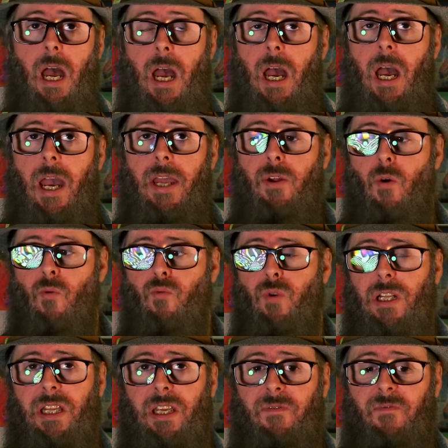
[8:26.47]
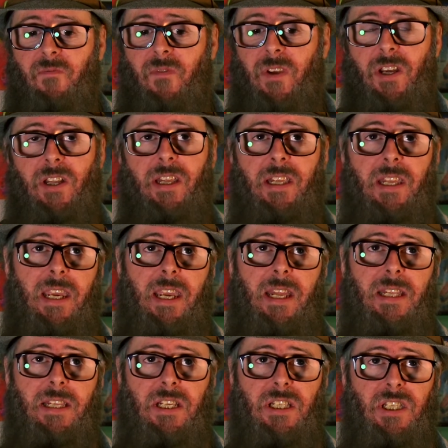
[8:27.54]
I don't really feel the
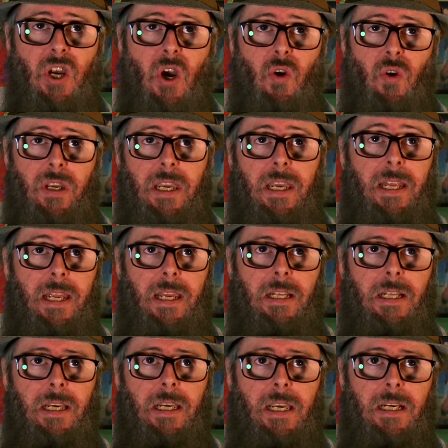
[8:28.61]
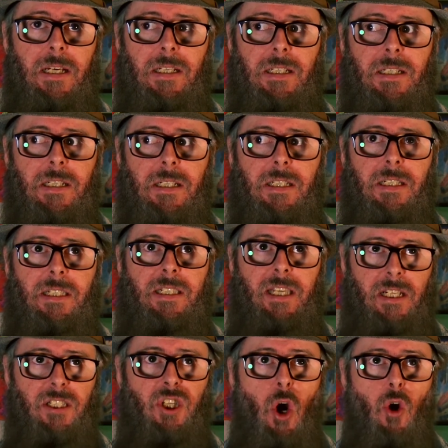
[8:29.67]
need to start eating like
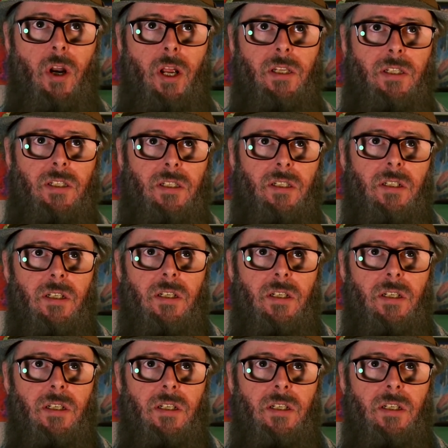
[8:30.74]
6 donuts.